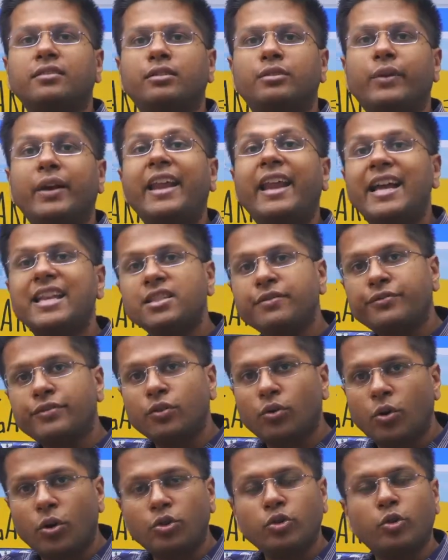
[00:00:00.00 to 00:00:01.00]
Whereas if you
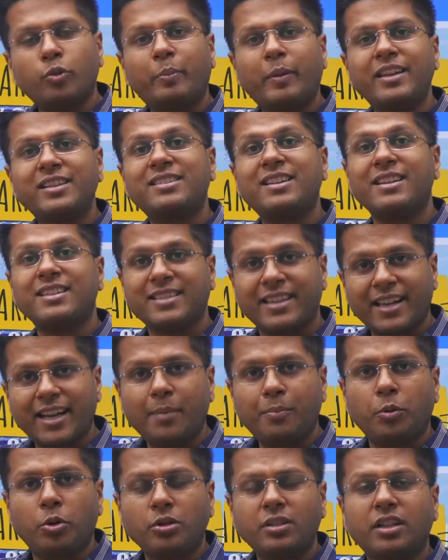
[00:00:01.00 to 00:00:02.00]
go to a place like Singapore,